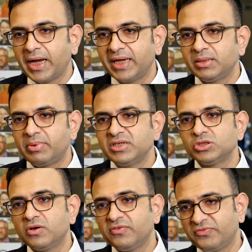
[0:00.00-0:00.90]
and the
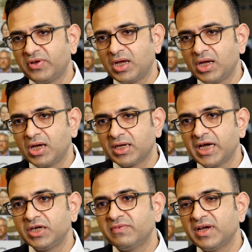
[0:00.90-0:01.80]
presence of uh,
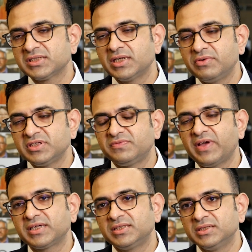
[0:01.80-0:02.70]
cardiovascular risk
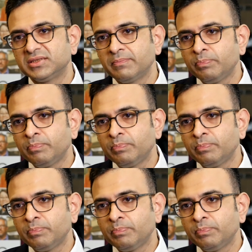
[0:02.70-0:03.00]
factors.